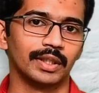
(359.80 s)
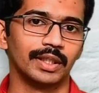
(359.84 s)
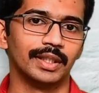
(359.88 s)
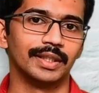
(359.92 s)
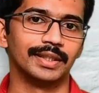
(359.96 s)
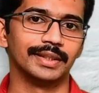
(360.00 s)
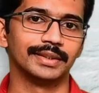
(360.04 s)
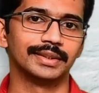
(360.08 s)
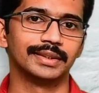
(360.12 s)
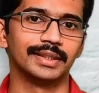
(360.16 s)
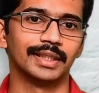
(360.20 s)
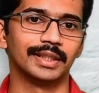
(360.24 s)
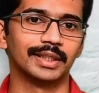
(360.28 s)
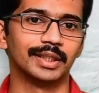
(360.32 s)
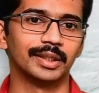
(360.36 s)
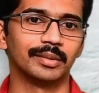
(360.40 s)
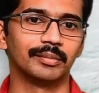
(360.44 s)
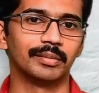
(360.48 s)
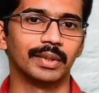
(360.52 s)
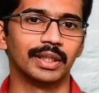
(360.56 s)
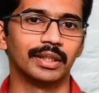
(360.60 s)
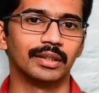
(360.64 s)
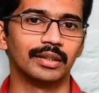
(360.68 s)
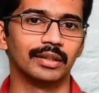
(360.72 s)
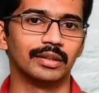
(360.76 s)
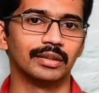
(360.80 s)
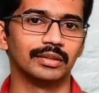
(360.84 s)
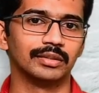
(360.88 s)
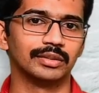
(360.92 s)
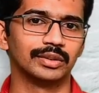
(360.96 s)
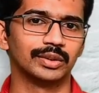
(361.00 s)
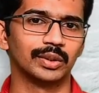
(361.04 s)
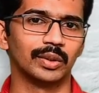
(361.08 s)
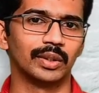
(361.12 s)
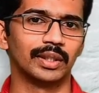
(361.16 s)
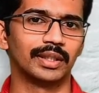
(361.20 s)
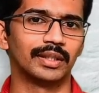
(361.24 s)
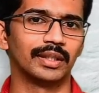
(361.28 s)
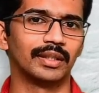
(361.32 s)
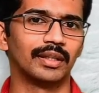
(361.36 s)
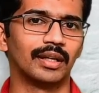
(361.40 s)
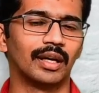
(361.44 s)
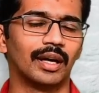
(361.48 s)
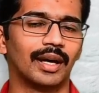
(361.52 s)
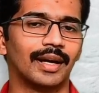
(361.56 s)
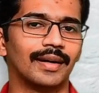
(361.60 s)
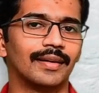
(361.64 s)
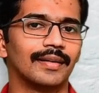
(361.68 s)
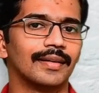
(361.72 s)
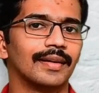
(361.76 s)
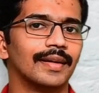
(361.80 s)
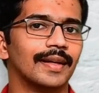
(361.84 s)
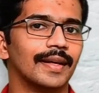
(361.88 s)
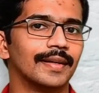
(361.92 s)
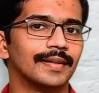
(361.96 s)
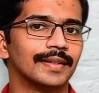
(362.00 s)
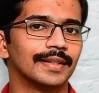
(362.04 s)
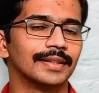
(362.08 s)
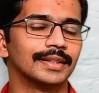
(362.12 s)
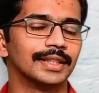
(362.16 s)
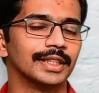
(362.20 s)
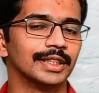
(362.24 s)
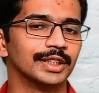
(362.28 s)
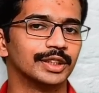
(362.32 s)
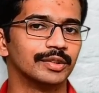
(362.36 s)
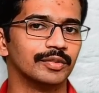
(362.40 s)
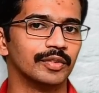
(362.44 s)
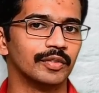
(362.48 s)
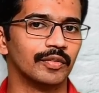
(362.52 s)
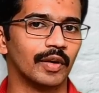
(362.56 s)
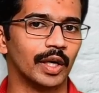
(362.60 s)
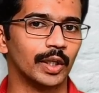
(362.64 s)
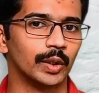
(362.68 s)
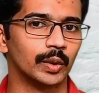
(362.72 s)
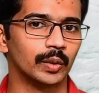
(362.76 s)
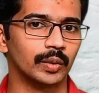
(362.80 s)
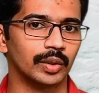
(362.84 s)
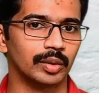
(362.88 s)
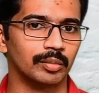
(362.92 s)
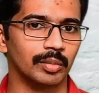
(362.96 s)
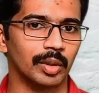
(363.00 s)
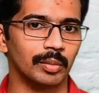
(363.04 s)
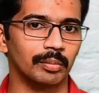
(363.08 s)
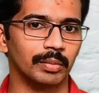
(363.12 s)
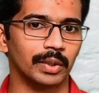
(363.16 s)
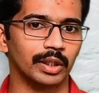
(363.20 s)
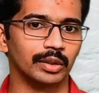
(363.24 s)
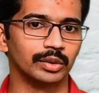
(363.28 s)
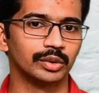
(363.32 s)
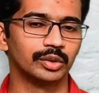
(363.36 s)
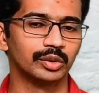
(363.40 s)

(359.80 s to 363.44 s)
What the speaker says: It is nothing but certain unrelated things we want to remember.